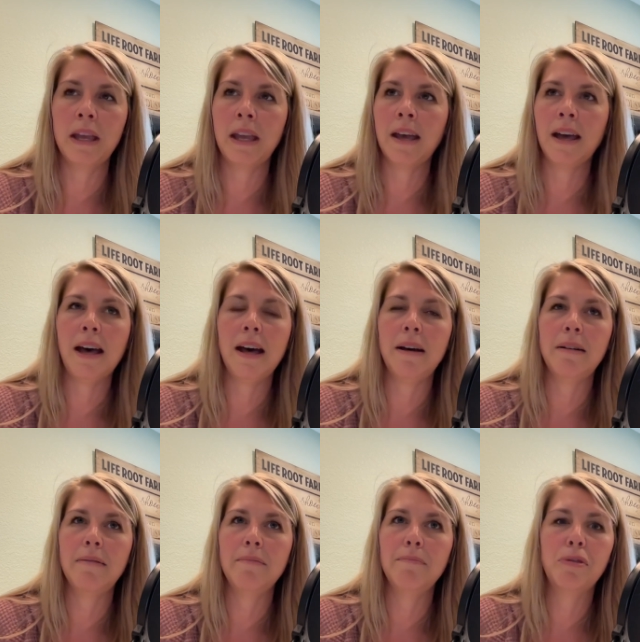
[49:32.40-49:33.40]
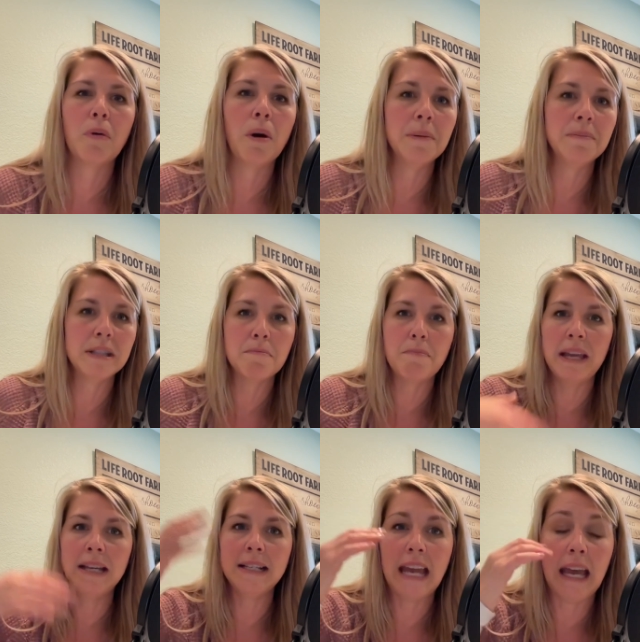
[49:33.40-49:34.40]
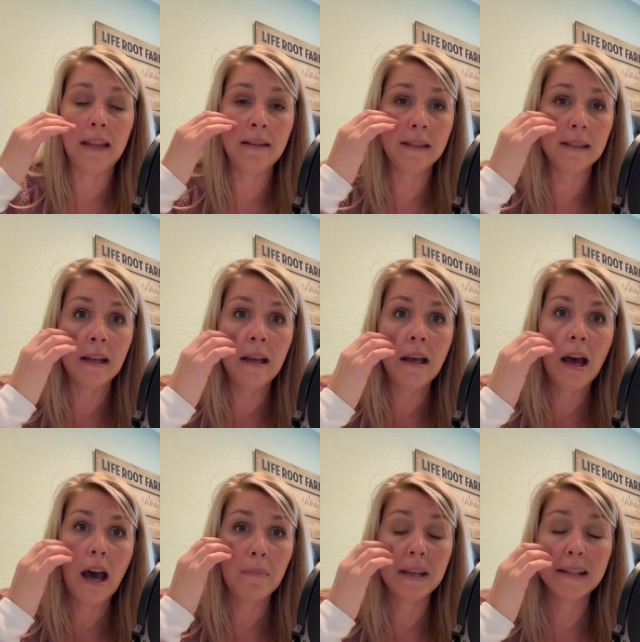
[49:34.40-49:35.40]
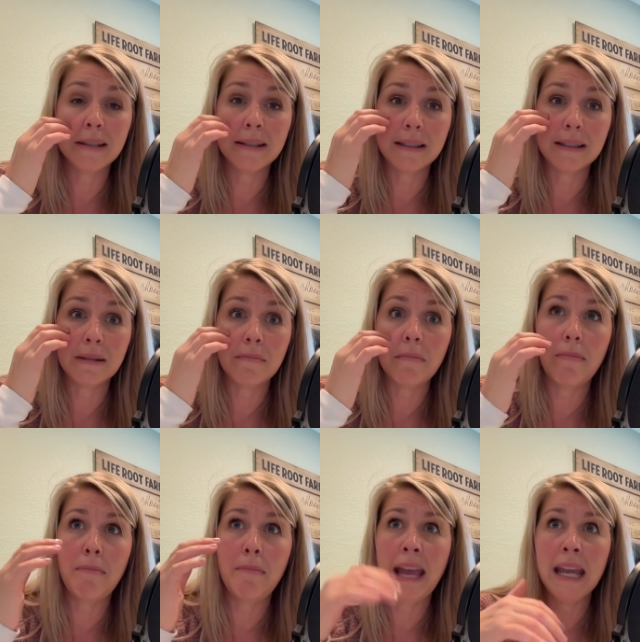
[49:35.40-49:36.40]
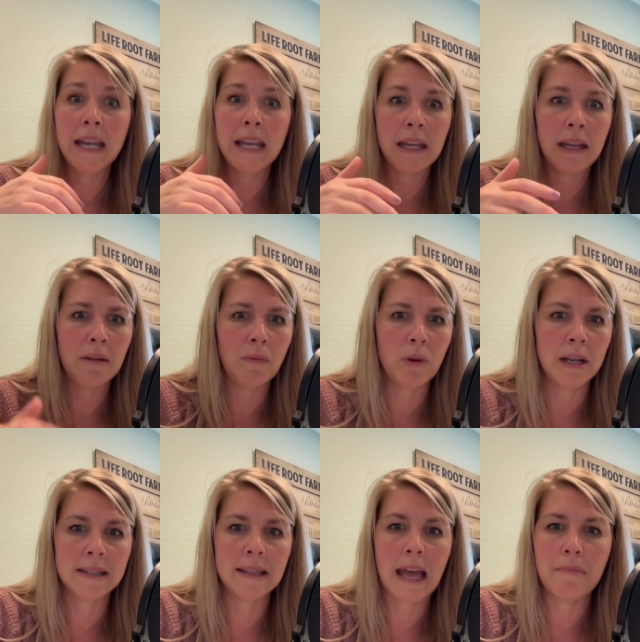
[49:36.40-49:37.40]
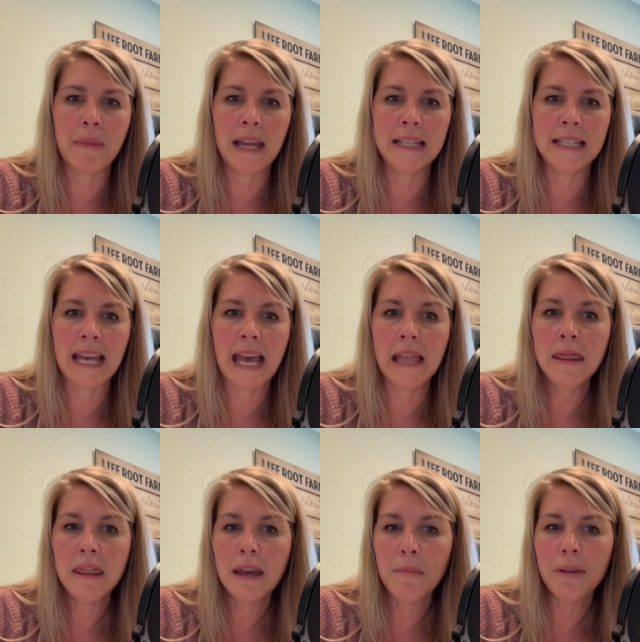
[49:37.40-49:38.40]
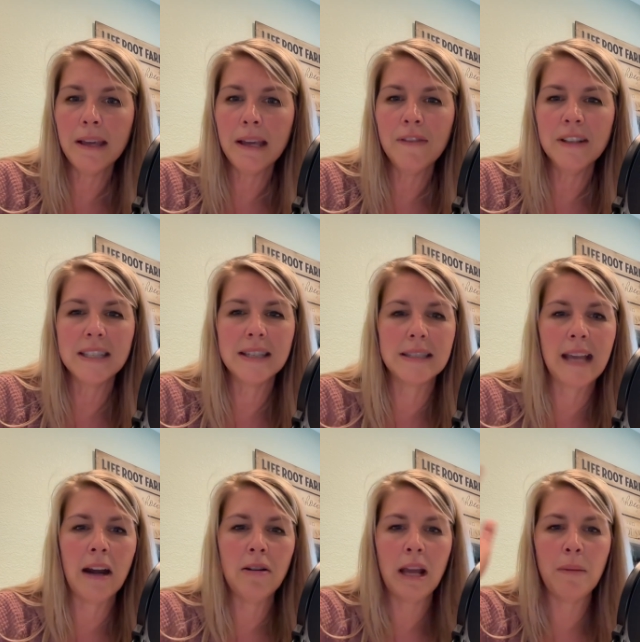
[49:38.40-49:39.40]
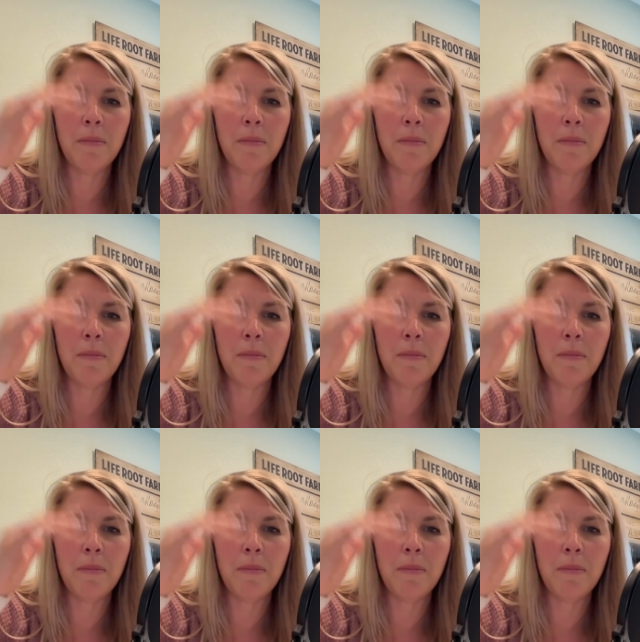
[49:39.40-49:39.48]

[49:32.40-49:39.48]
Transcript: We throw up some big tents because it's what is that? May 10th, I believe. It's the Saturday